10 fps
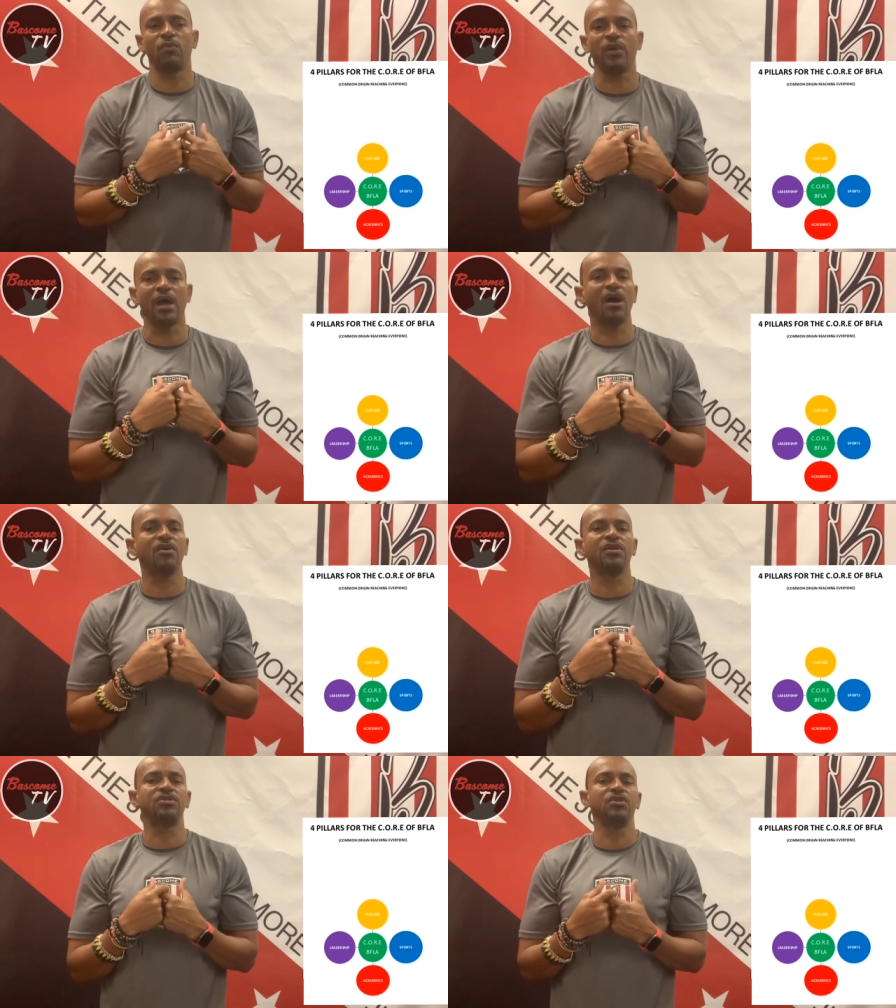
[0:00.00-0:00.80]
We are
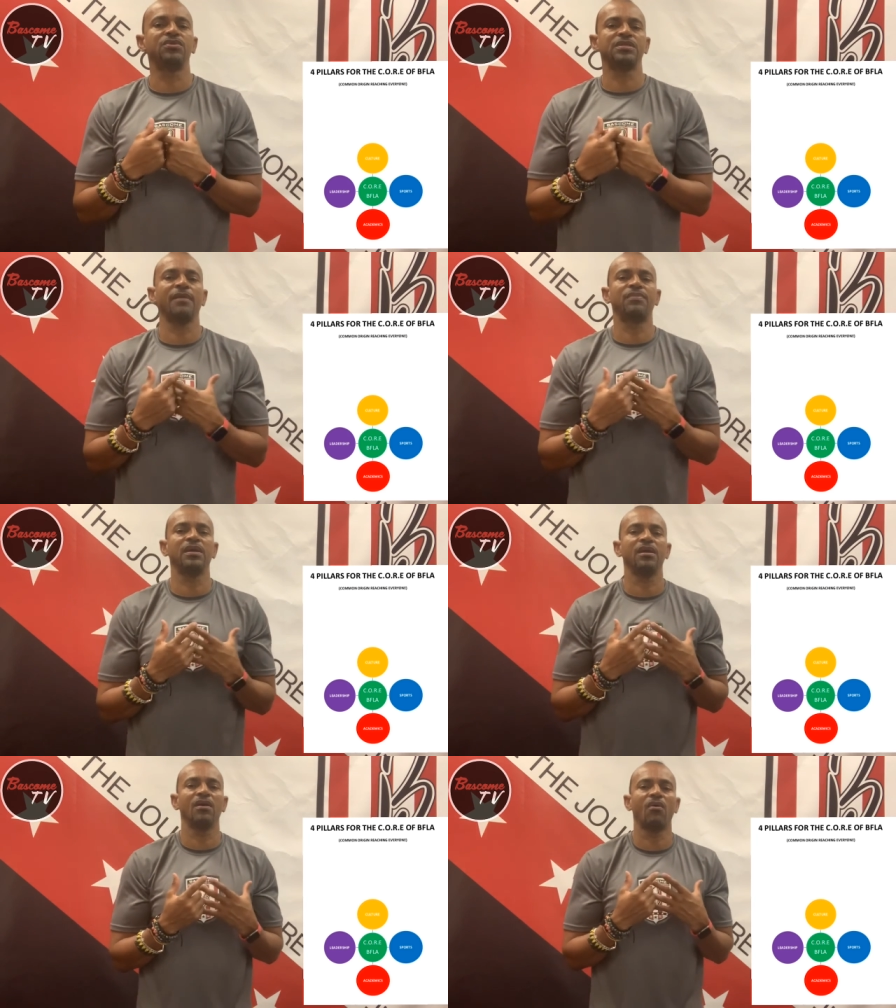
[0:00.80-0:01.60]
going to do
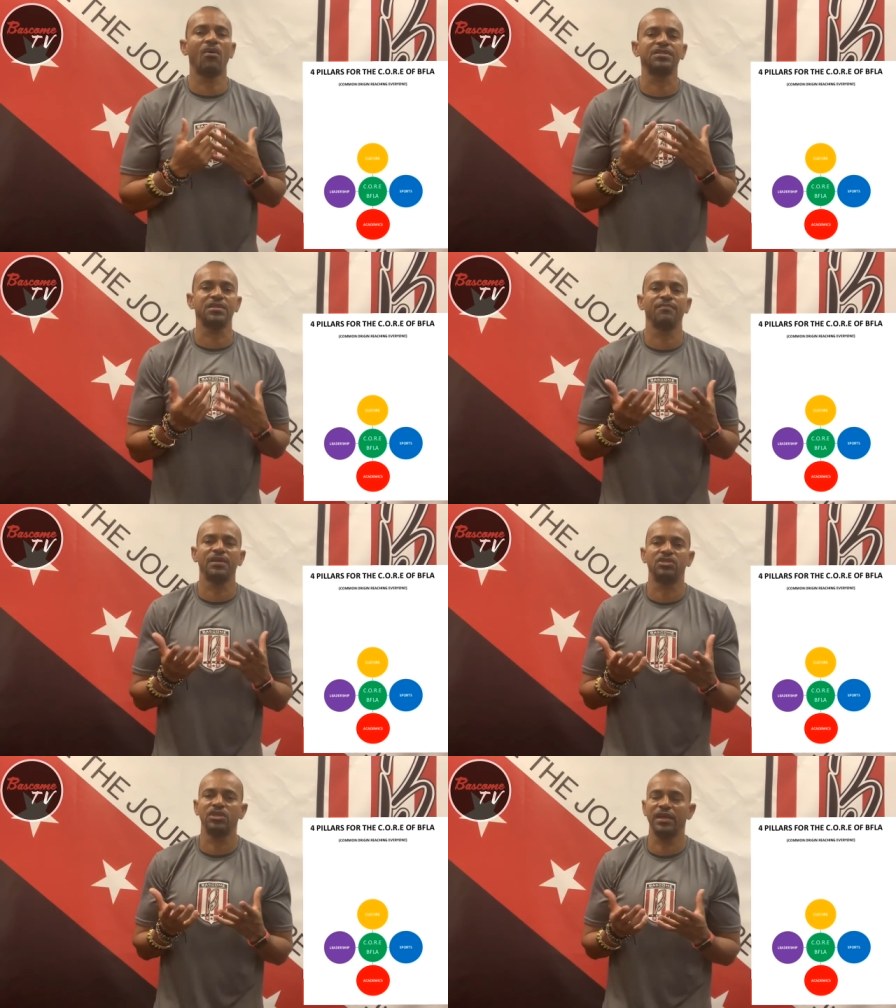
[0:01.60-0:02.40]
something awesome
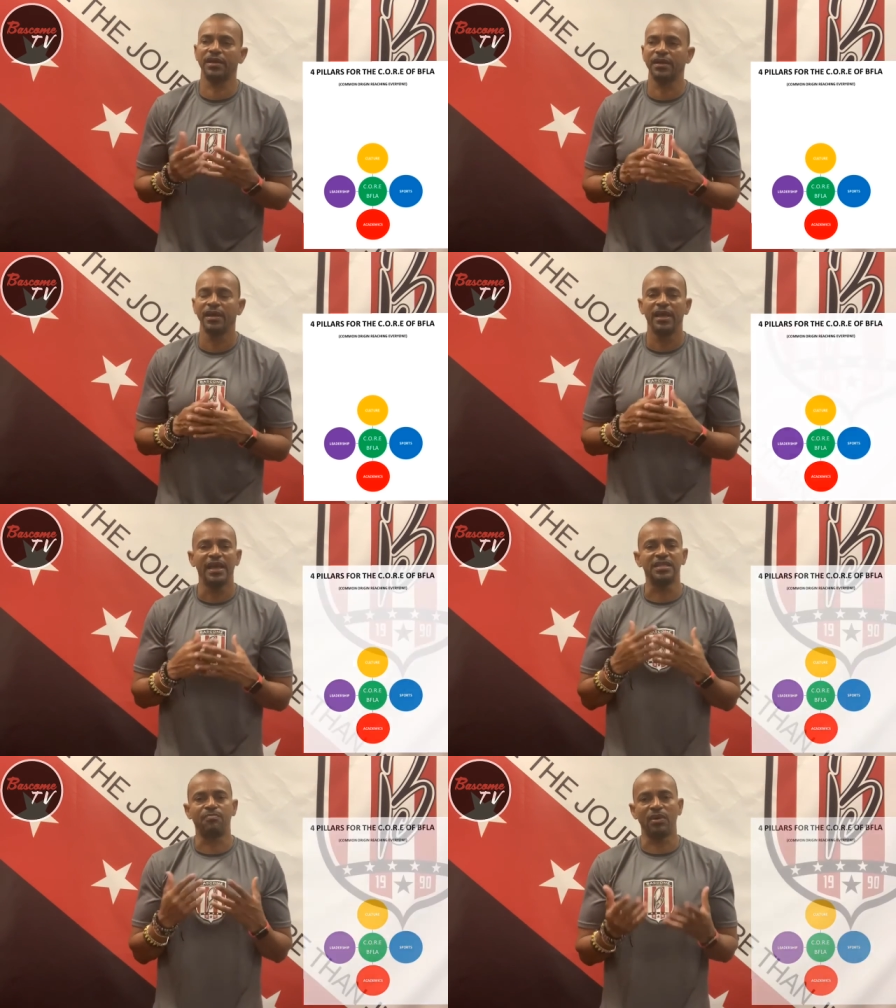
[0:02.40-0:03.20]
this year,
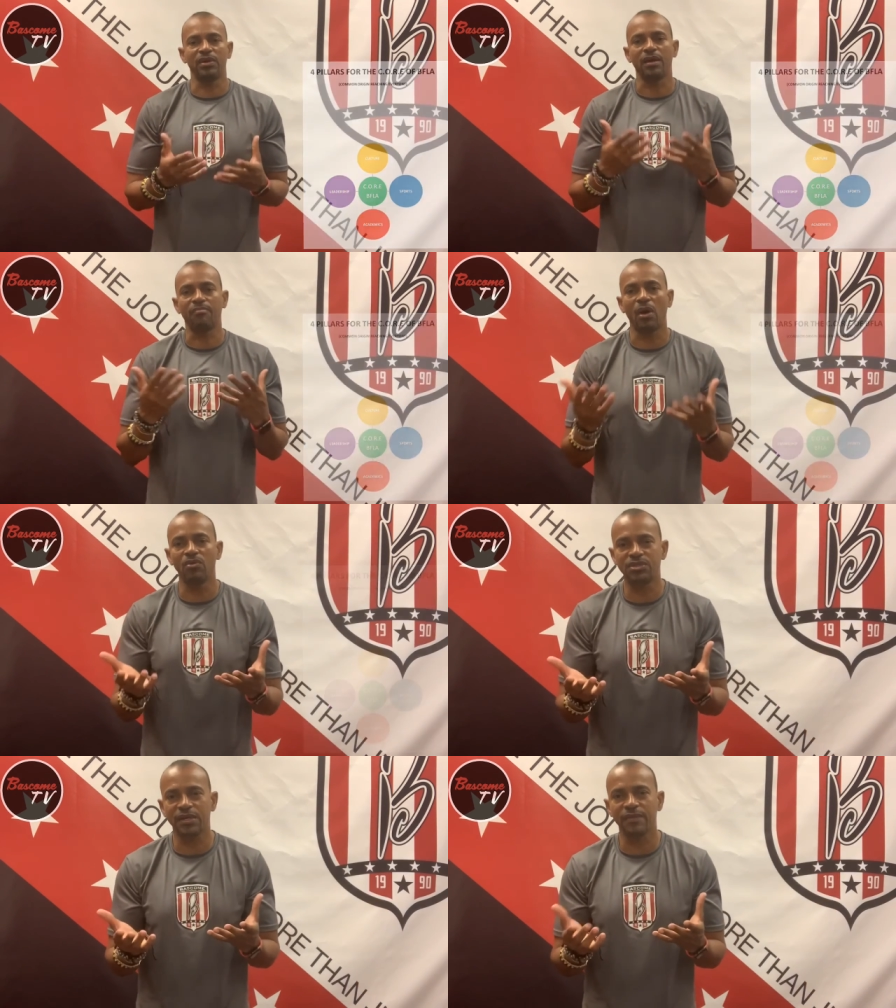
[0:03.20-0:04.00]
is building a
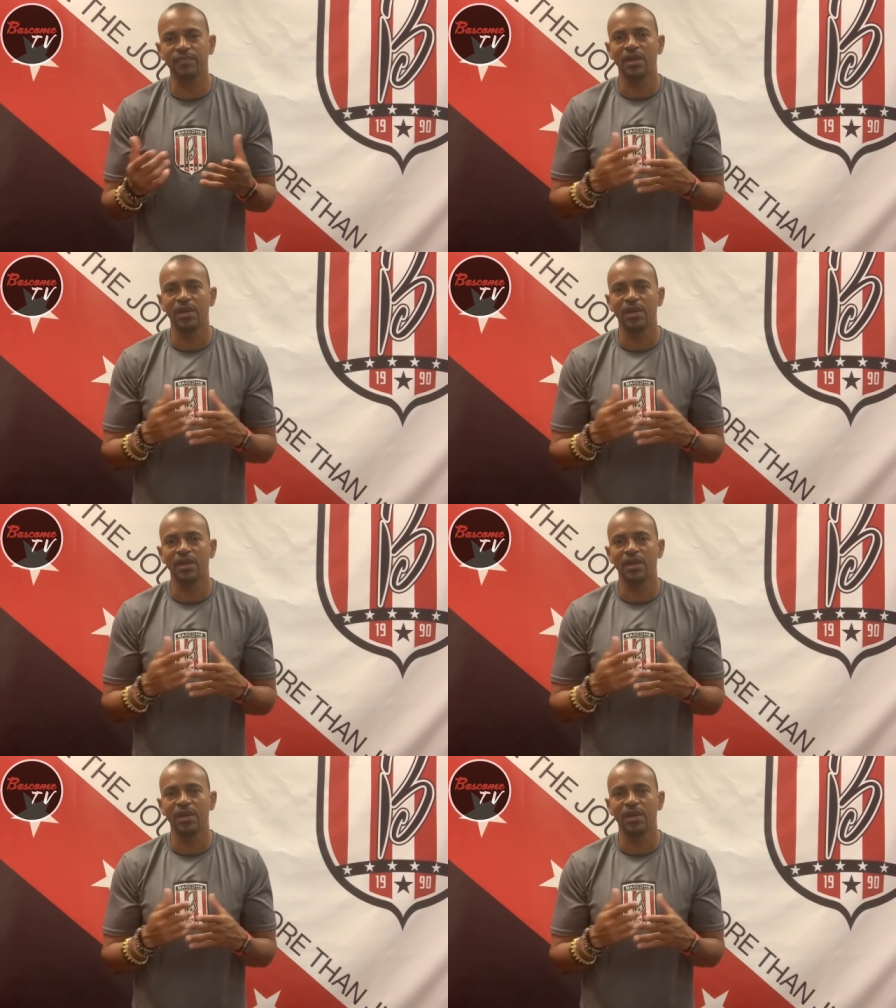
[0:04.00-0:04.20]
poster.